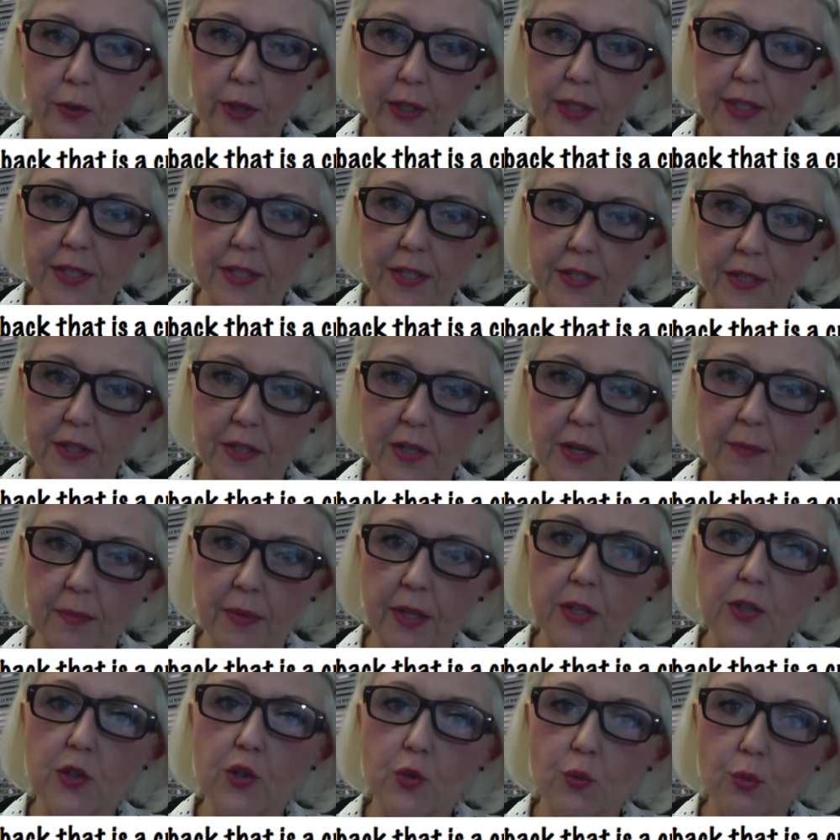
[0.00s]
criticism
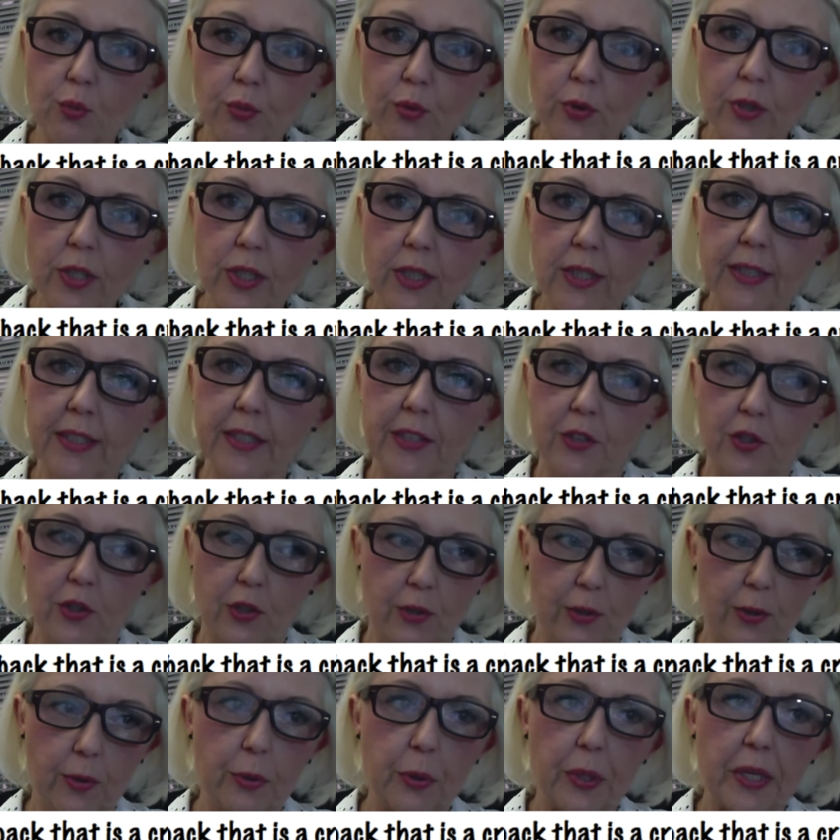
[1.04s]
is really
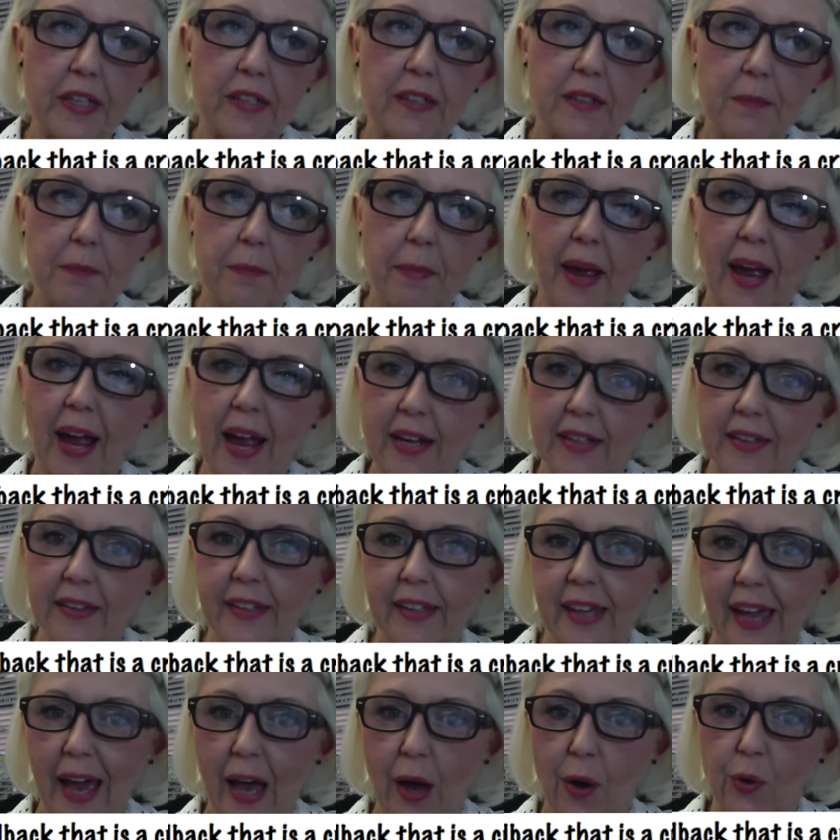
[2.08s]
to impact
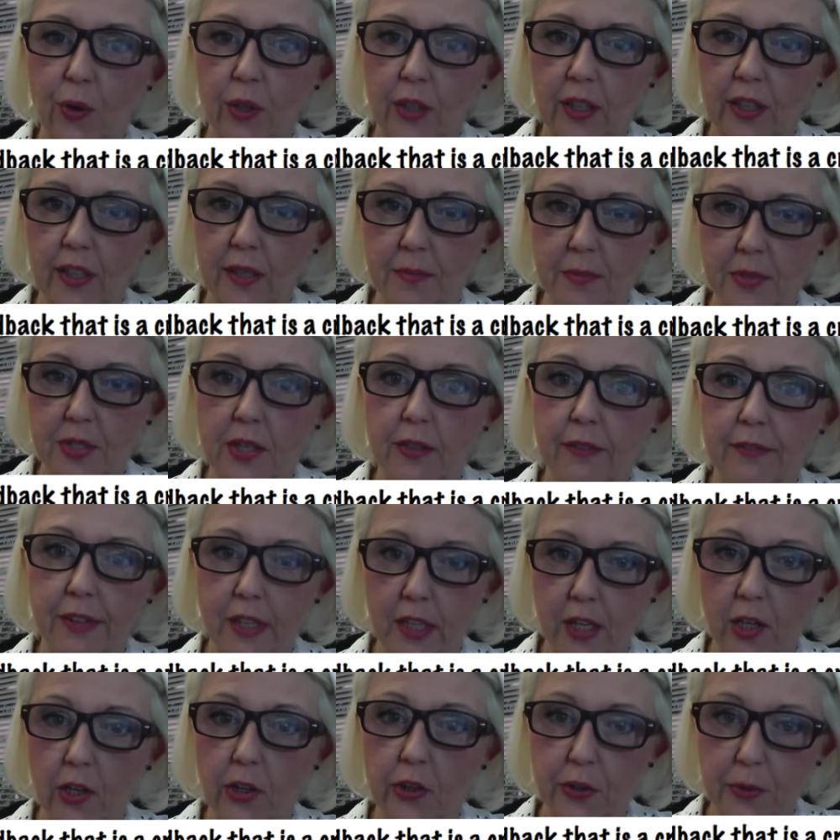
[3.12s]
the outcomes of
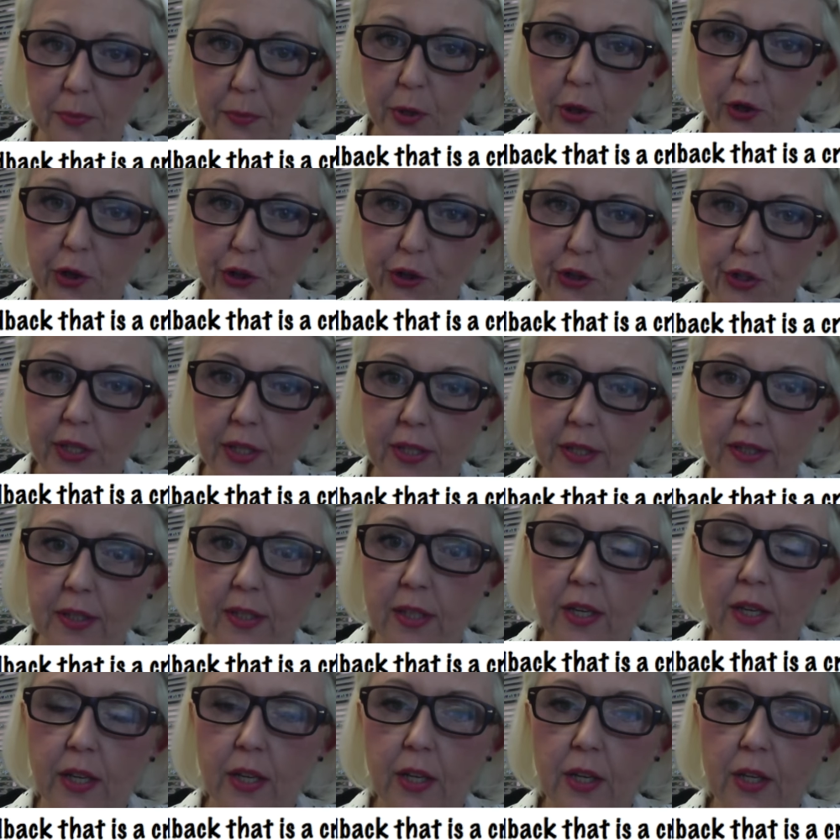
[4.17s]
the other person.
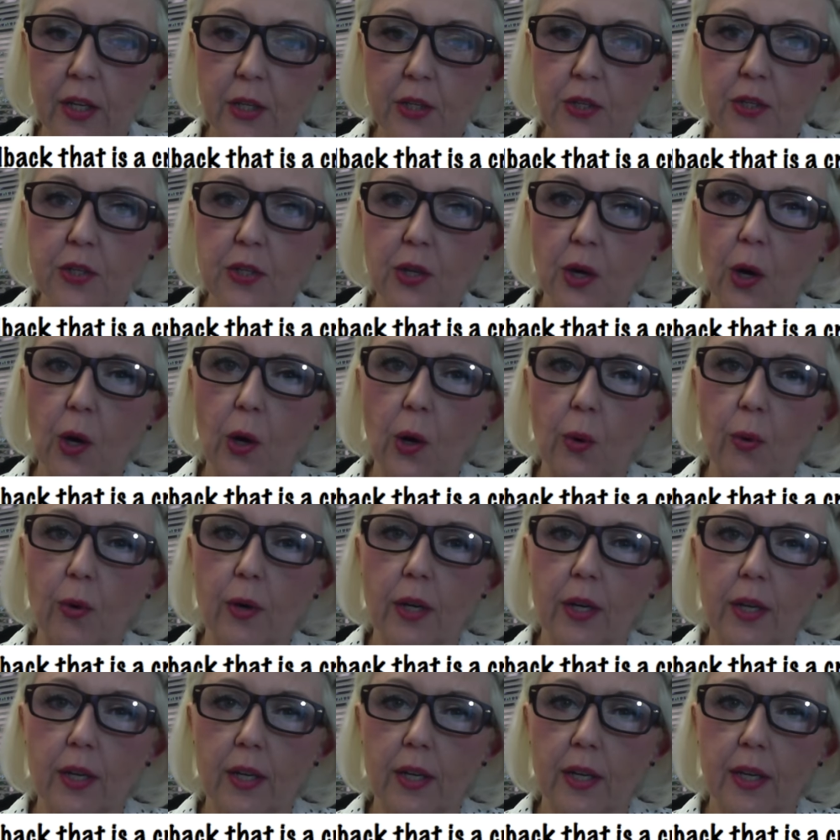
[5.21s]
So
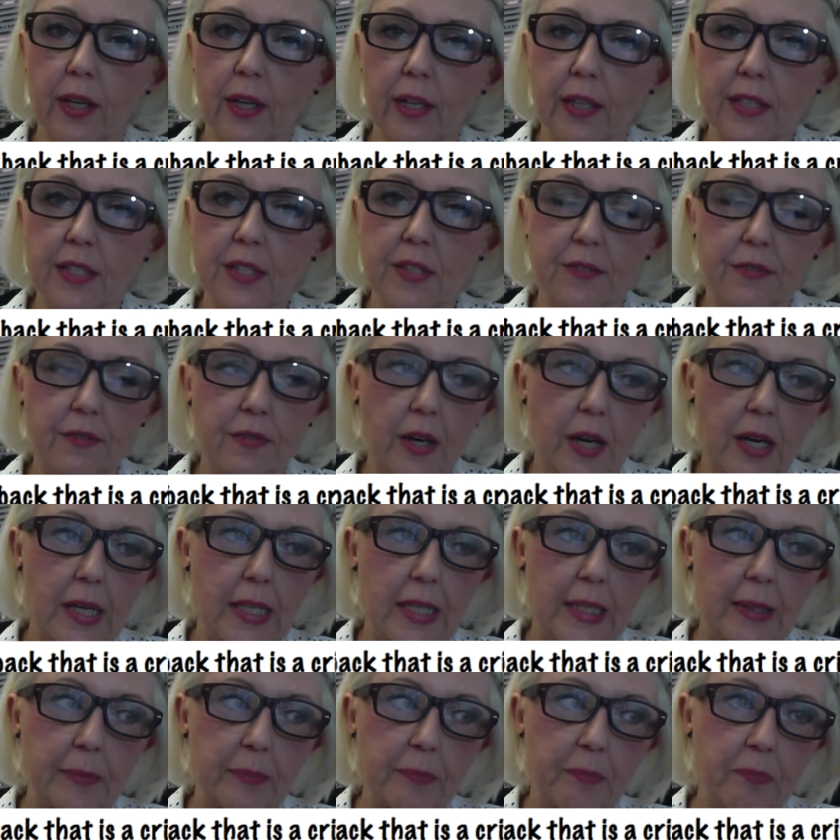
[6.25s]
it's
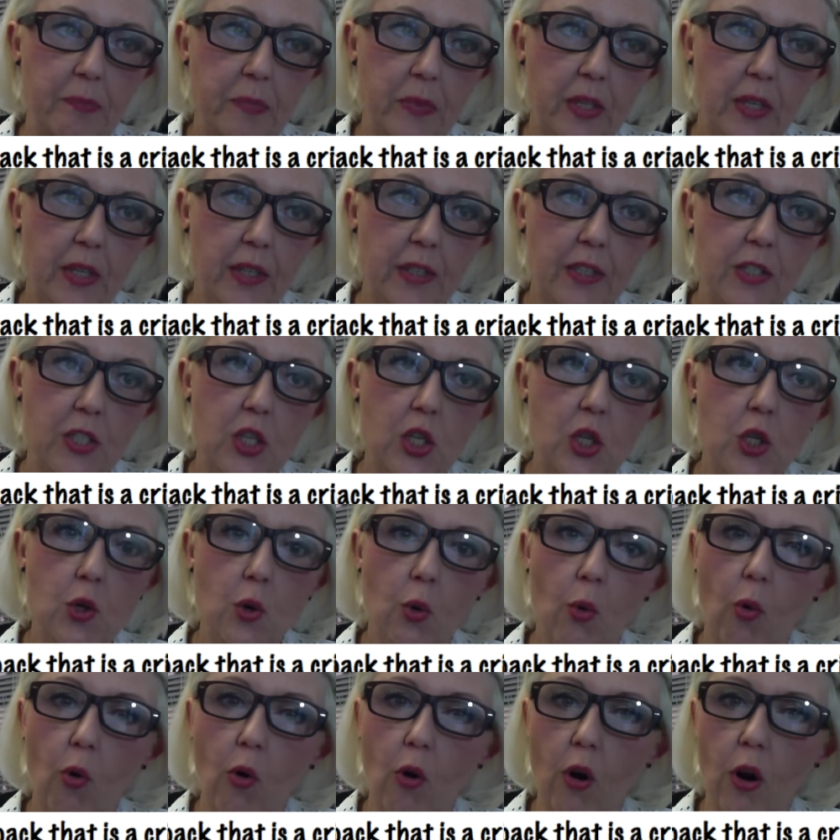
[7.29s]

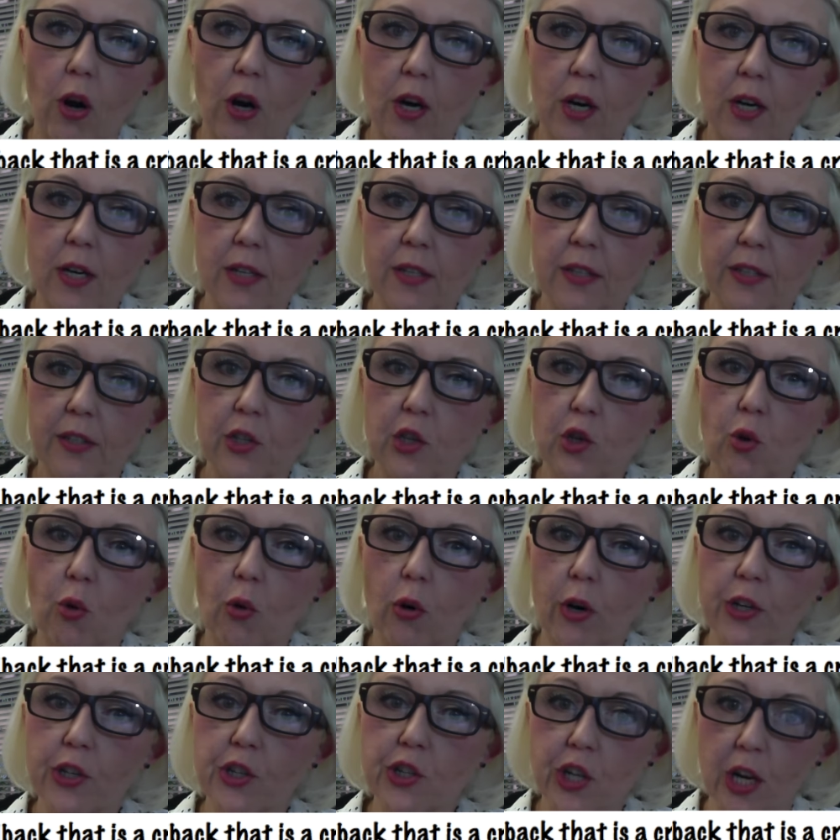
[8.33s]
your
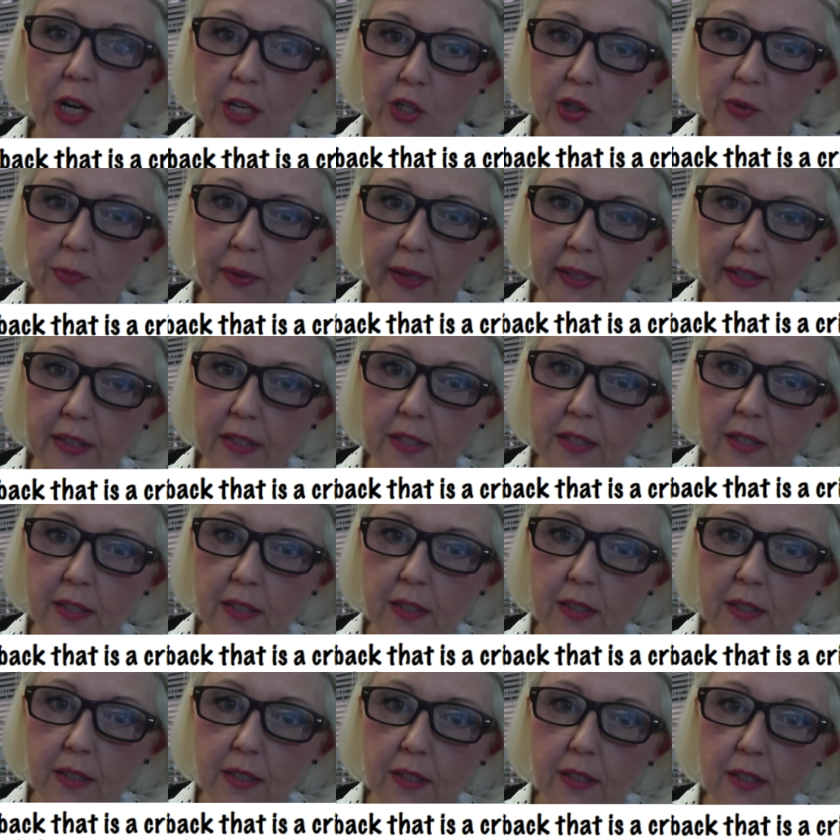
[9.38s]
judgment
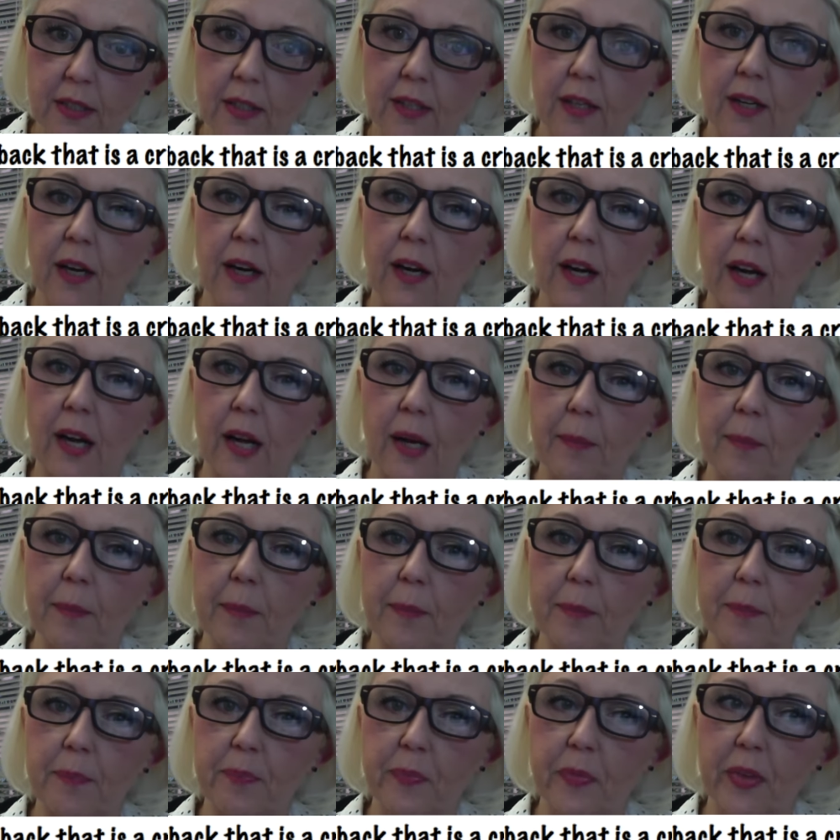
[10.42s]

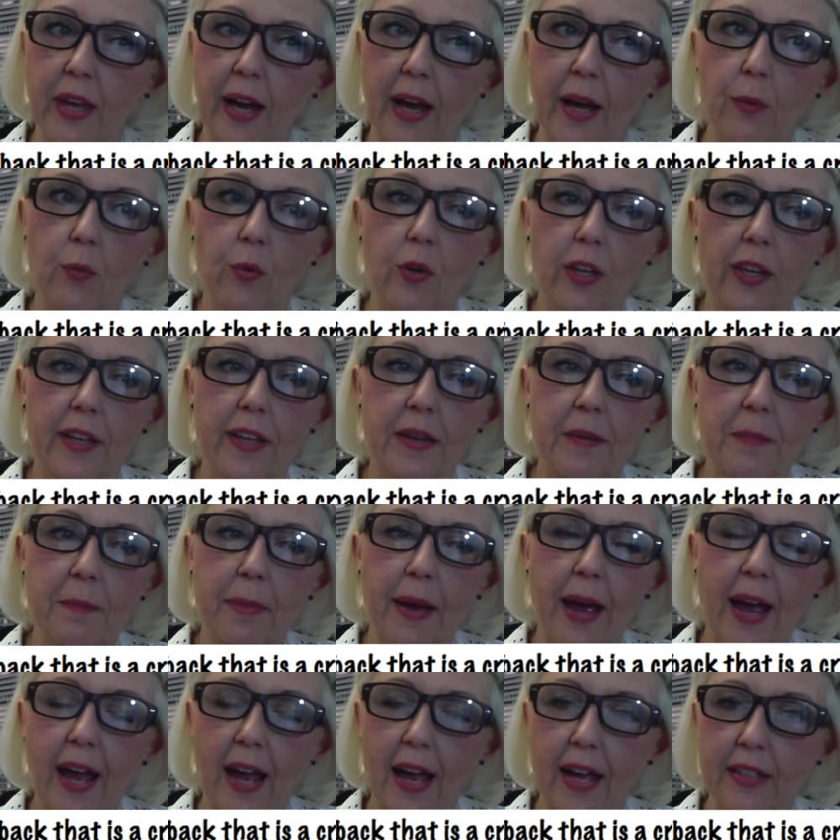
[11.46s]
that will
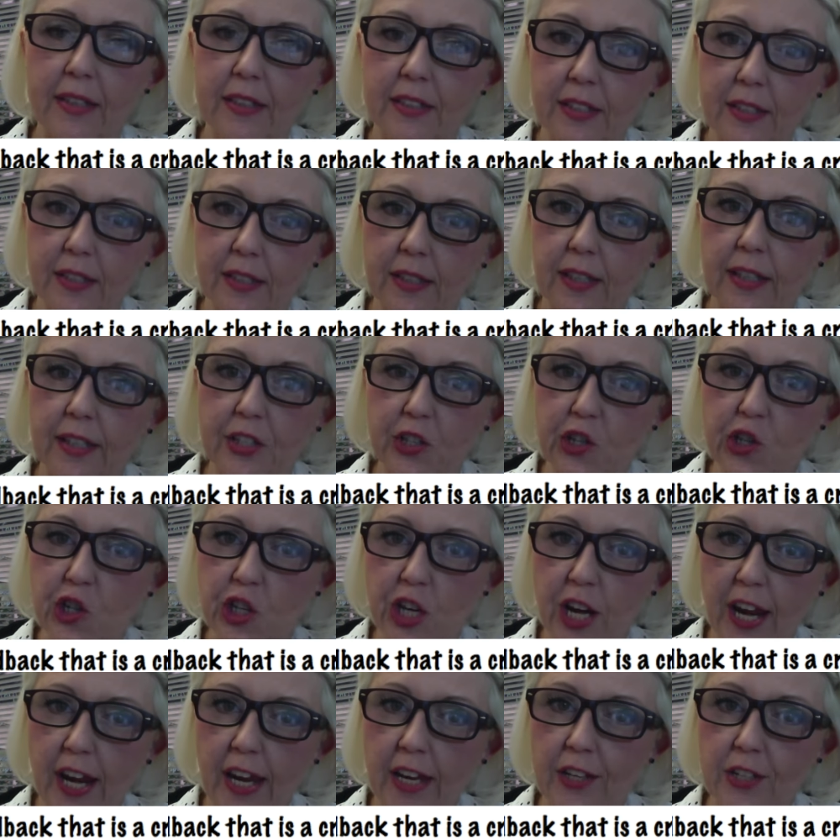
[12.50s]
impact and
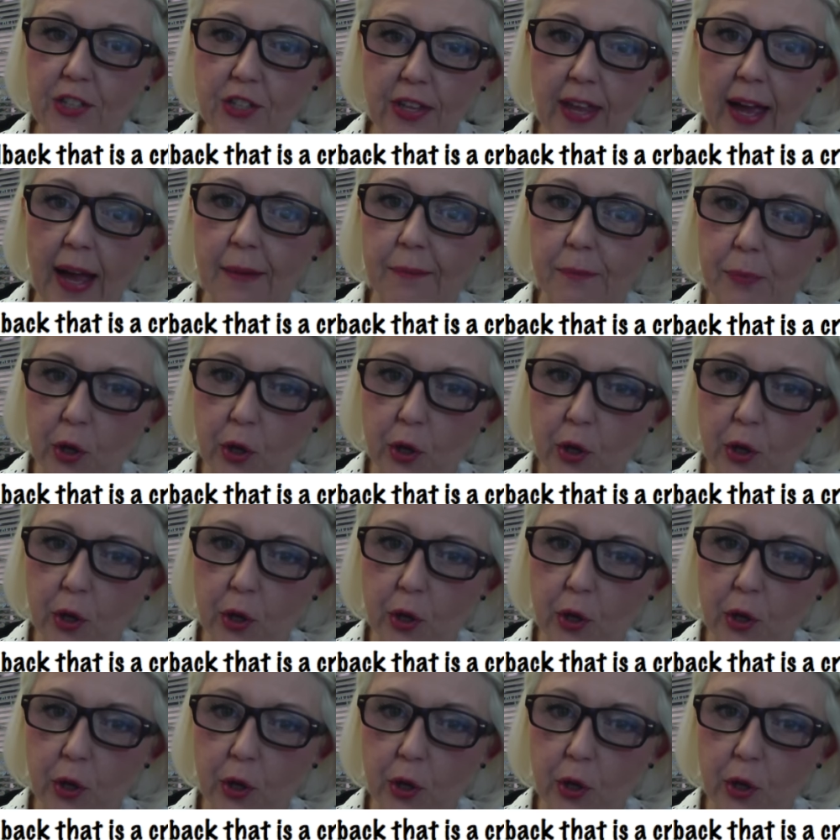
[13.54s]
change that